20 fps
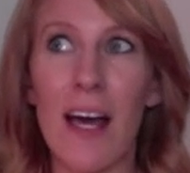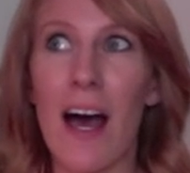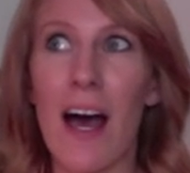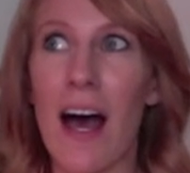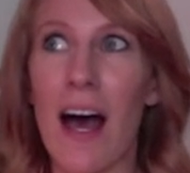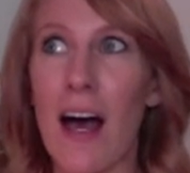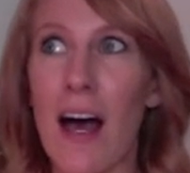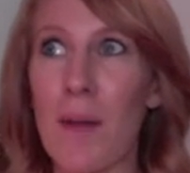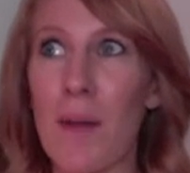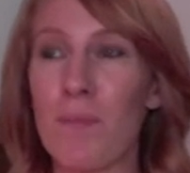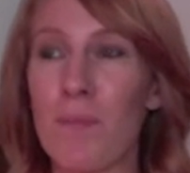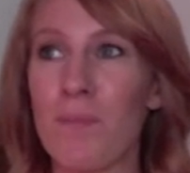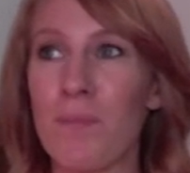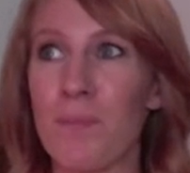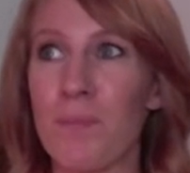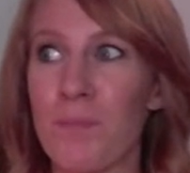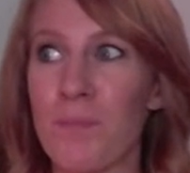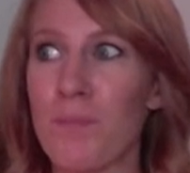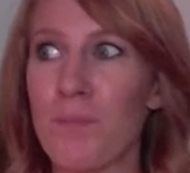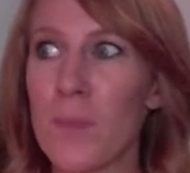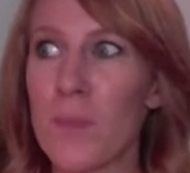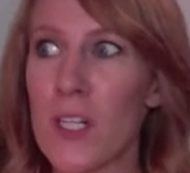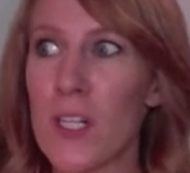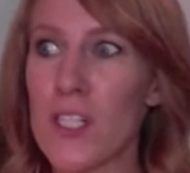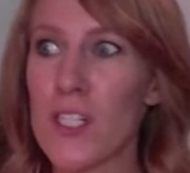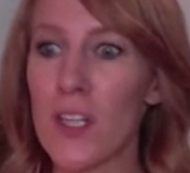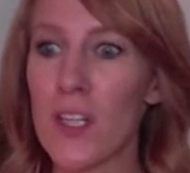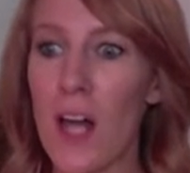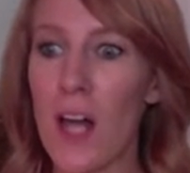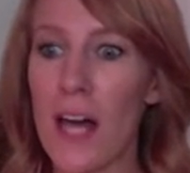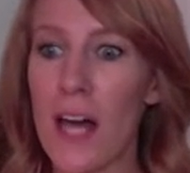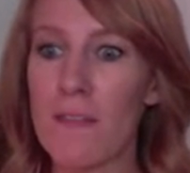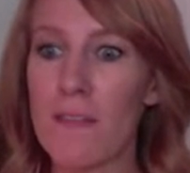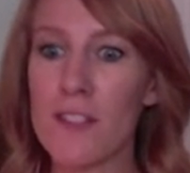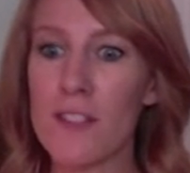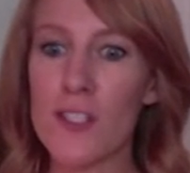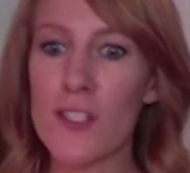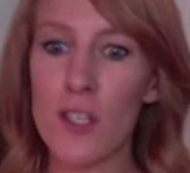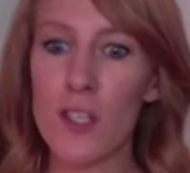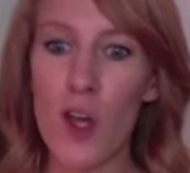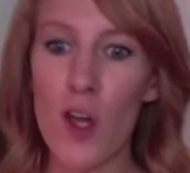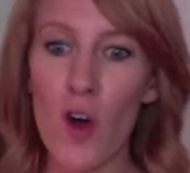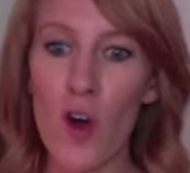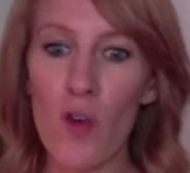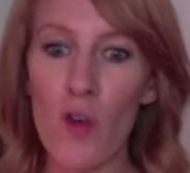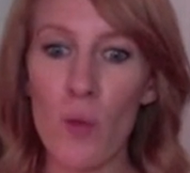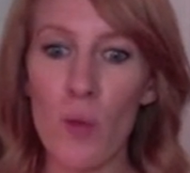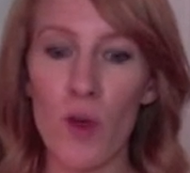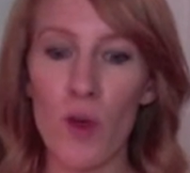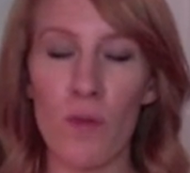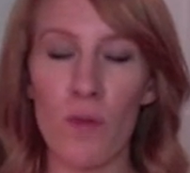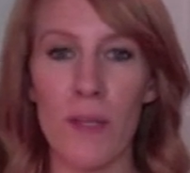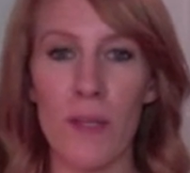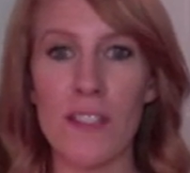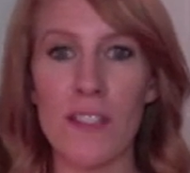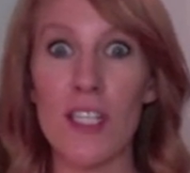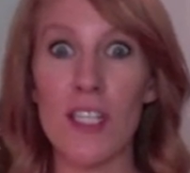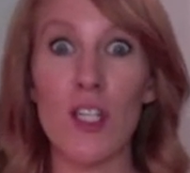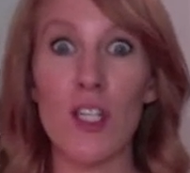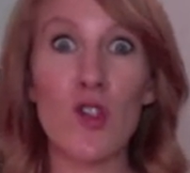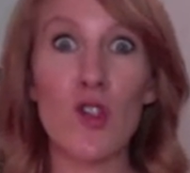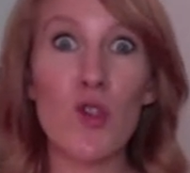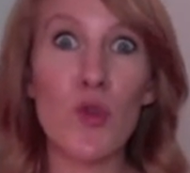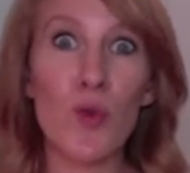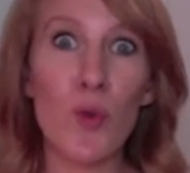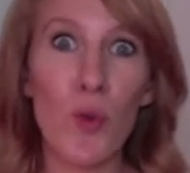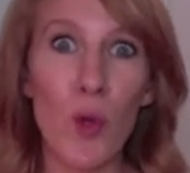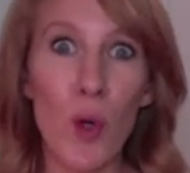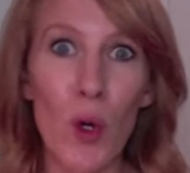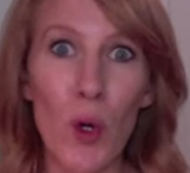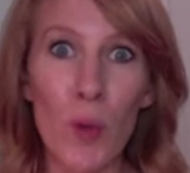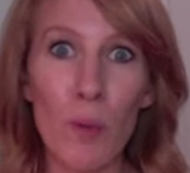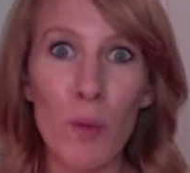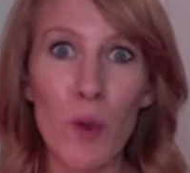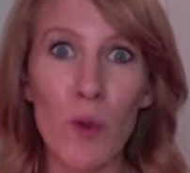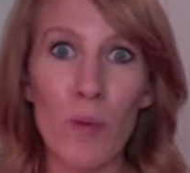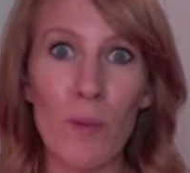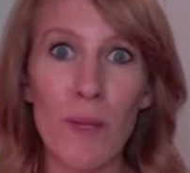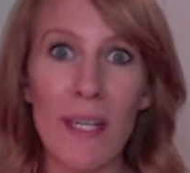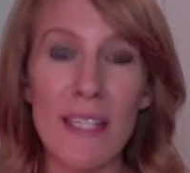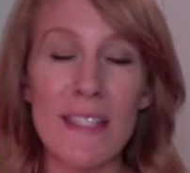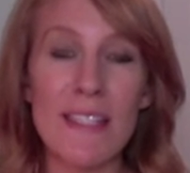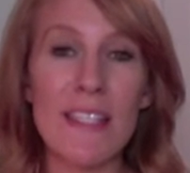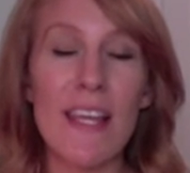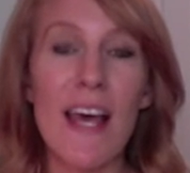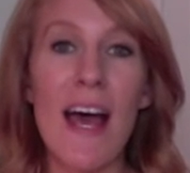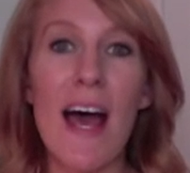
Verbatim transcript: Um, there's a lot of slow movements, controlled movements.